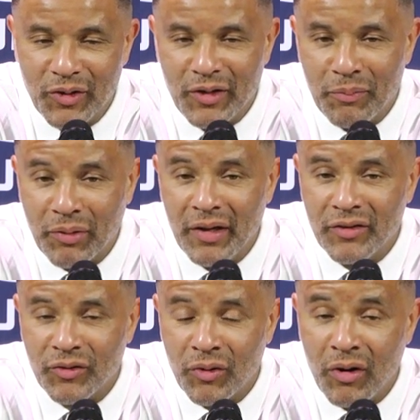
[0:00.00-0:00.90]
they
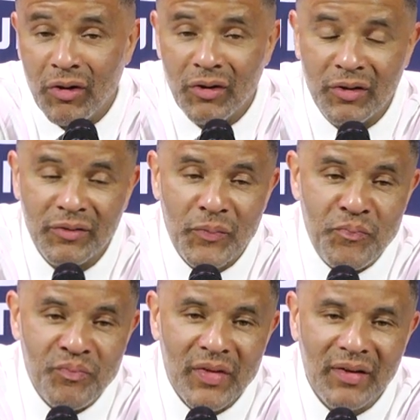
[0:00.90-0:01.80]
played so hard,
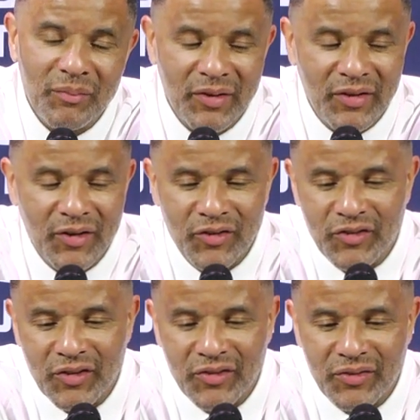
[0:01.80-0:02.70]
but there's
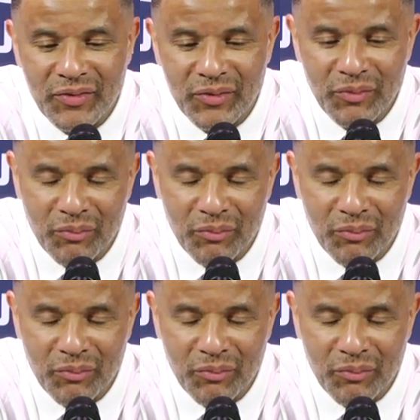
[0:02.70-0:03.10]
just